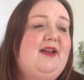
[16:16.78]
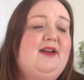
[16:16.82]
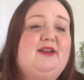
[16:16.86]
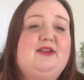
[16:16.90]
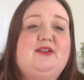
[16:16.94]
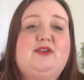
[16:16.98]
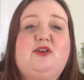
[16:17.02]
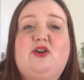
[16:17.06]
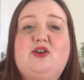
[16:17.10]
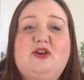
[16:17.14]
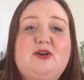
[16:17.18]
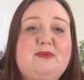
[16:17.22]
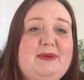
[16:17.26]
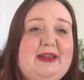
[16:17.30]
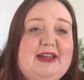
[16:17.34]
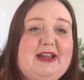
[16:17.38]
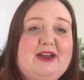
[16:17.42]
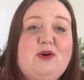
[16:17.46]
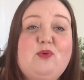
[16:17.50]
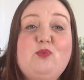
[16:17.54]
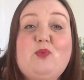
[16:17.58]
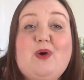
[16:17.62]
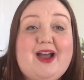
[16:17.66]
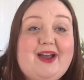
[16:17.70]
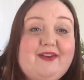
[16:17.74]
cook a meal,
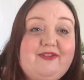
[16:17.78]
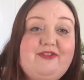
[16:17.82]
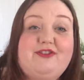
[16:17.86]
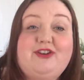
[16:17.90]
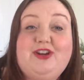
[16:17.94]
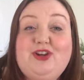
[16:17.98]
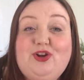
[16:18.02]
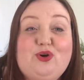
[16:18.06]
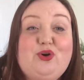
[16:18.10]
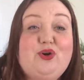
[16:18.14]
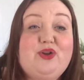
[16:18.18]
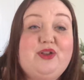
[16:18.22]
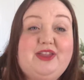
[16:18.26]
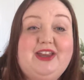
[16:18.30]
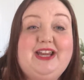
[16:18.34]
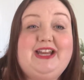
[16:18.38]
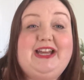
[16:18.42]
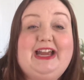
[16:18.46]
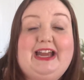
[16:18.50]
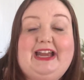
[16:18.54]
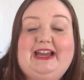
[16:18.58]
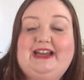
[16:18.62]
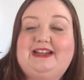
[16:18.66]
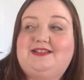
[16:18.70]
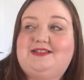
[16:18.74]
whatever your thing
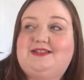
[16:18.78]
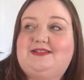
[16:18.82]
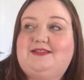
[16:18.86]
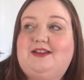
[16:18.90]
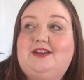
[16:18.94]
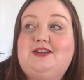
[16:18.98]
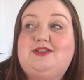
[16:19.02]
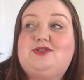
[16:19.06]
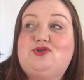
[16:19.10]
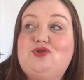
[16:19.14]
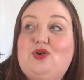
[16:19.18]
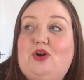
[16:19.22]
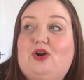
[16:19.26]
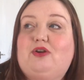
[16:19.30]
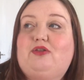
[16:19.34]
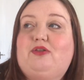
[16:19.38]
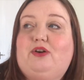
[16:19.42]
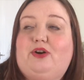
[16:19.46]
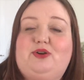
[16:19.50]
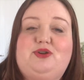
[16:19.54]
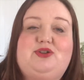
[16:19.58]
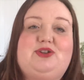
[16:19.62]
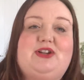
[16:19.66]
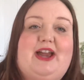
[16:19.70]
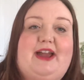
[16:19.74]
is that's not
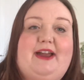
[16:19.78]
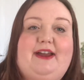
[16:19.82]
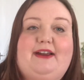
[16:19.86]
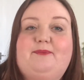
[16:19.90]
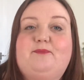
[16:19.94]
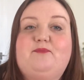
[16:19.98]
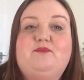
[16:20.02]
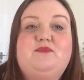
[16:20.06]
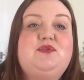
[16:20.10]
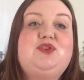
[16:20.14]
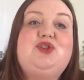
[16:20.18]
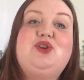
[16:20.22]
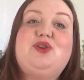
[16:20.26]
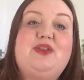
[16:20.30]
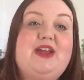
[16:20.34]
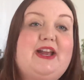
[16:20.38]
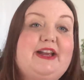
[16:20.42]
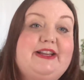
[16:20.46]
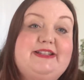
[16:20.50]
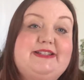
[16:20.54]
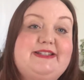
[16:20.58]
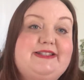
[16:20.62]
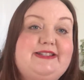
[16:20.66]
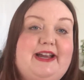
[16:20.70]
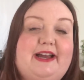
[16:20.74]
crochet, do that
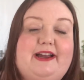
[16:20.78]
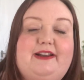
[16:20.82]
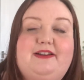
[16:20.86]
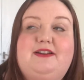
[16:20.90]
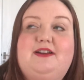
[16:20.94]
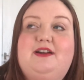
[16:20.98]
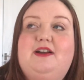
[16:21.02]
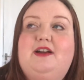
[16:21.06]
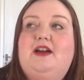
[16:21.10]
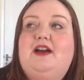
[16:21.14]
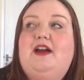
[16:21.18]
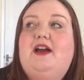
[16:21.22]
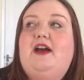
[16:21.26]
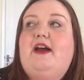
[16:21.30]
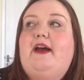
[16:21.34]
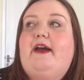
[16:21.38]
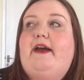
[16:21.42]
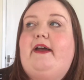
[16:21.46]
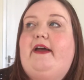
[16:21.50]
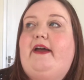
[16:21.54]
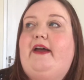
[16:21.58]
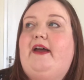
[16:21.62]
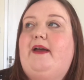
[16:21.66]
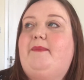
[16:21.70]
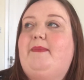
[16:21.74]
instead.
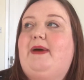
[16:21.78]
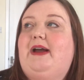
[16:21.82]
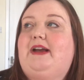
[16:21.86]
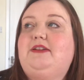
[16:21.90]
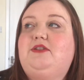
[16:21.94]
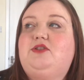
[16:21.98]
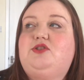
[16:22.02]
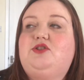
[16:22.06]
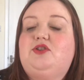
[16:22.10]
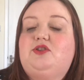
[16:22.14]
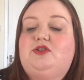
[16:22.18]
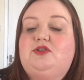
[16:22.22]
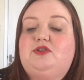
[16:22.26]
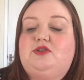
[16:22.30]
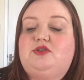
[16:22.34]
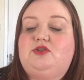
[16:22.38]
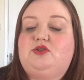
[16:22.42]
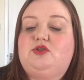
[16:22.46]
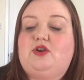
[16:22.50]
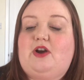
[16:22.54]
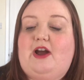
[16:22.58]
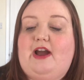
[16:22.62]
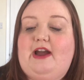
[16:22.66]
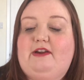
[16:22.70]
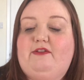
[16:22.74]
And just
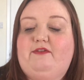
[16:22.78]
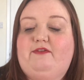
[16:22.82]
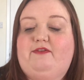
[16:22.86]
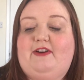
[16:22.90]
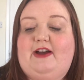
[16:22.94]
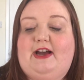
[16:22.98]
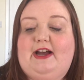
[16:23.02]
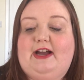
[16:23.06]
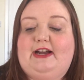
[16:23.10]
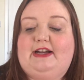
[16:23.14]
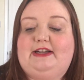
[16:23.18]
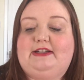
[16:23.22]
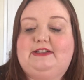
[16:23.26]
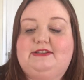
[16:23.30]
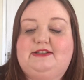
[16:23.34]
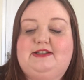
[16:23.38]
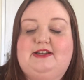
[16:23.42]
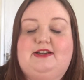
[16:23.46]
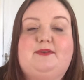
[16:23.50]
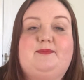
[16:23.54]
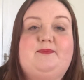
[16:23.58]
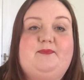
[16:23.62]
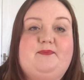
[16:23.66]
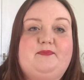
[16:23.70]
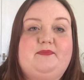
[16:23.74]
try and find
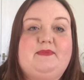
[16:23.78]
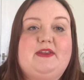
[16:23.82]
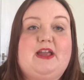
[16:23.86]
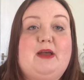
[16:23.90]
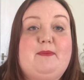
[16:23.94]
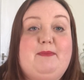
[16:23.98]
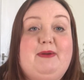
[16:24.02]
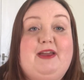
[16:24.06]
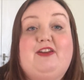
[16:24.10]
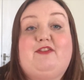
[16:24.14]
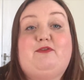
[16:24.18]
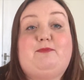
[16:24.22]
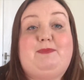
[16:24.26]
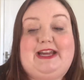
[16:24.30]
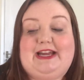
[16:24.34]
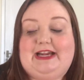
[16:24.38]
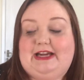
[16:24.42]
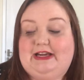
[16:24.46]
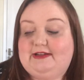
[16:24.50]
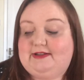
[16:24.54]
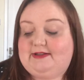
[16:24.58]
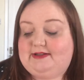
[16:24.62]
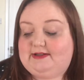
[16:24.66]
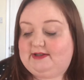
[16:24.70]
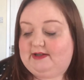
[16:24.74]
a bit of
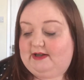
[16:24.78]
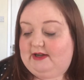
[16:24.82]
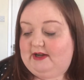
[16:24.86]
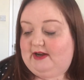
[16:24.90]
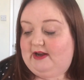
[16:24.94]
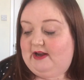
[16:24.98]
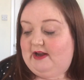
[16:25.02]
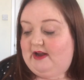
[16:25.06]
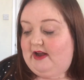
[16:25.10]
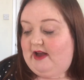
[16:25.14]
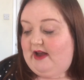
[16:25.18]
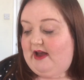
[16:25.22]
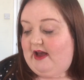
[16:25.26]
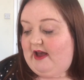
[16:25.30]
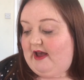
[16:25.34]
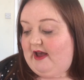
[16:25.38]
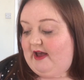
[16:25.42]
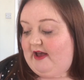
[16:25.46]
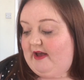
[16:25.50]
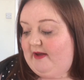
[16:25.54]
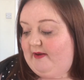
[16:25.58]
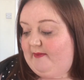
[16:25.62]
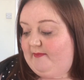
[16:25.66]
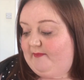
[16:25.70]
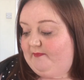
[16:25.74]
peace.
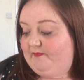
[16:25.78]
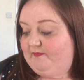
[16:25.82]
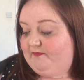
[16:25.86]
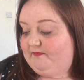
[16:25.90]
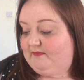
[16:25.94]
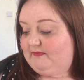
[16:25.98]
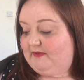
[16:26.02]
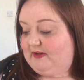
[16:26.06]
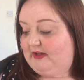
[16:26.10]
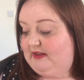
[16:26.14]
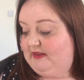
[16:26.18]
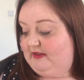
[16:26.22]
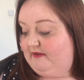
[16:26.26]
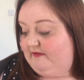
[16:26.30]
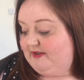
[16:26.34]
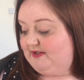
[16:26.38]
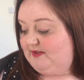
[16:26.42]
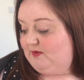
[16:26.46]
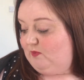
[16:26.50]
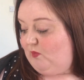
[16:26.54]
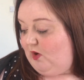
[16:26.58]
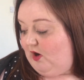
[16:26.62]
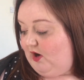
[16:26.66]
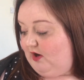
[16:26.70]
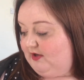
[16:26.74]
There is
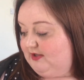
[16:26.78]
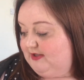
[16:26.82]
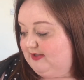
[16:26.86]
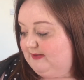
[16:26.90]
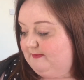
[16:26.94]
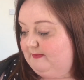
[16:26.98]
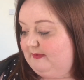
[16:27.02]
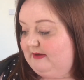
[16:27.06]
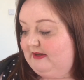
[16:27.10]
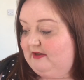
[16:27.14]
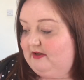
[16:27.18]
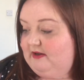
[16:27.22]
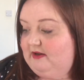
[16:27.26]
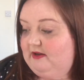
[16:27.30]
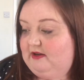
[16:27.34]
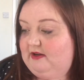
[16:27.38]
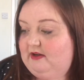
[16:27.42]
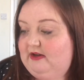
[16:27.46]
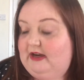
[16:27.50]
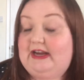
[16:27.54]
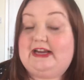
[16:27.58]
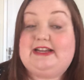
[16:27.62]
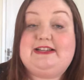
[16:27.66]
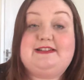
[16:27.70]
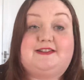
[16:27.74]
a wasp.
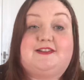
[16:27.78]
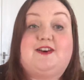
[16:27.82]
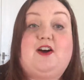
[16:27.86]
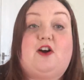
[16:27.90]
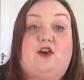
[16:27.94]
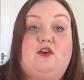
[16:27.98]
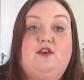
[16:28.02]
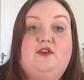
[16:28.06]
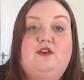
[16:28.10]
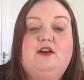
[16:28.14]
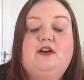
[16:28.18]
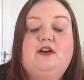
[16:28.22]
It's gone.